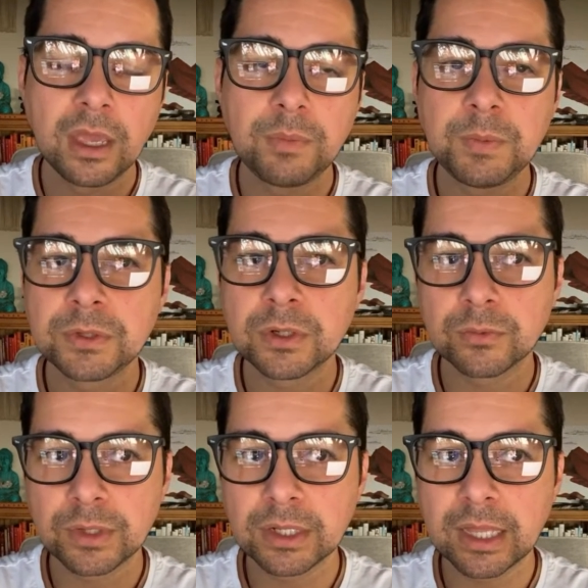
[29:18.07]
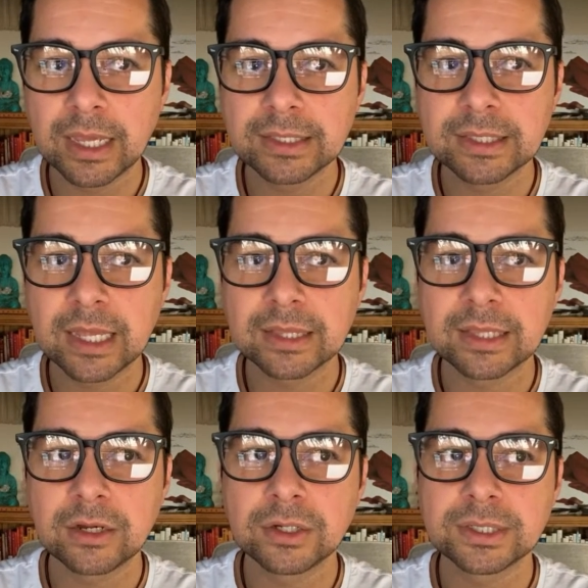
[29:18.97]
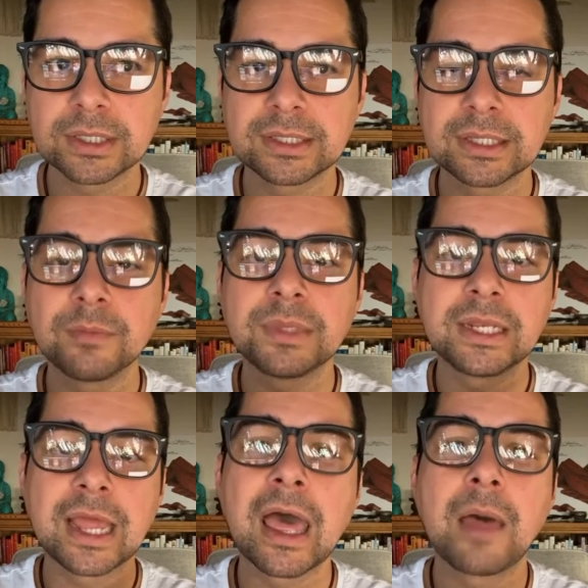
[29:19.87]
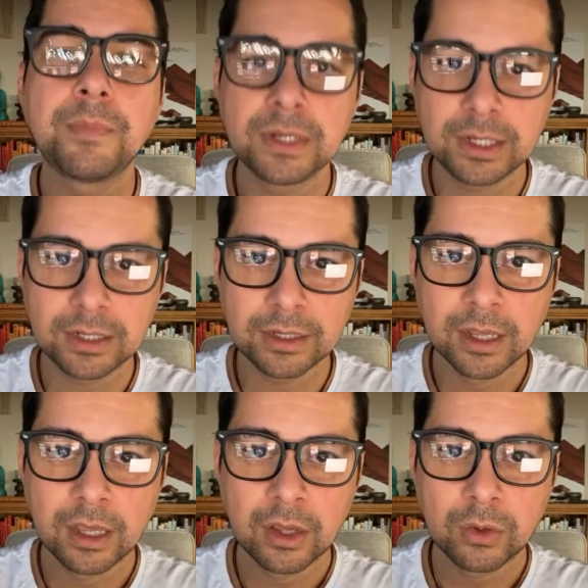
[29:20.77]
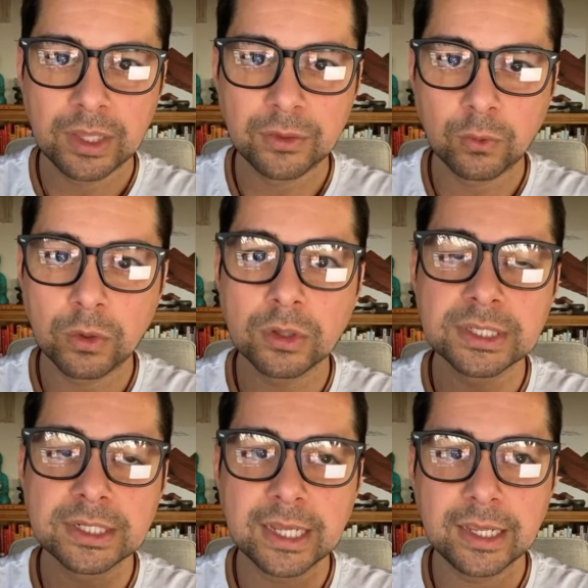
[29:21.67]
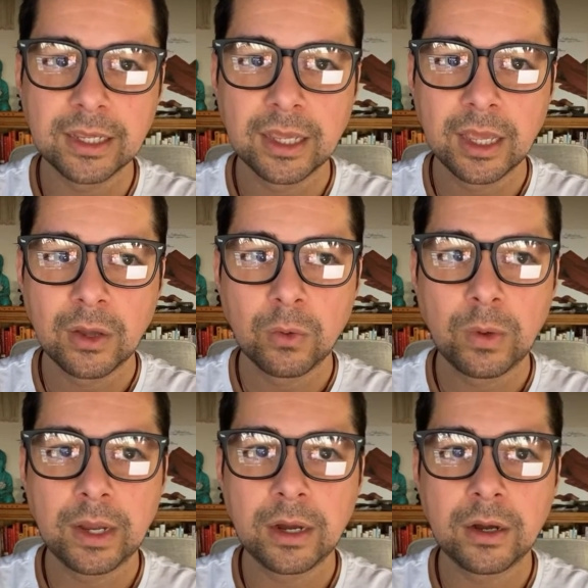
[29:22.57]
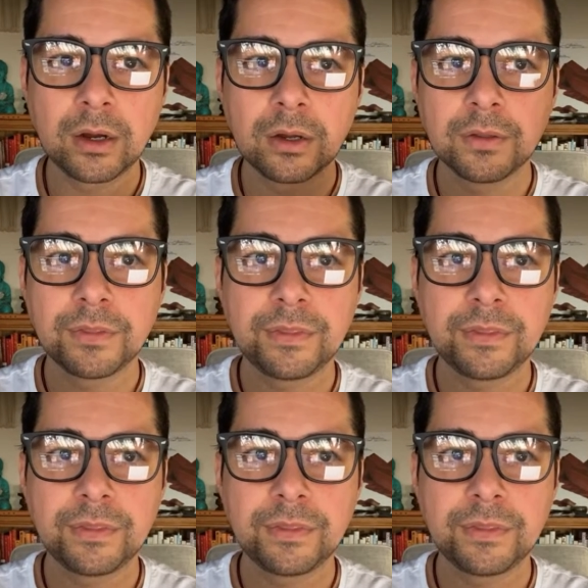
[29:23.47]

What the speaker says: And people don't realize that there's something happening in the world today where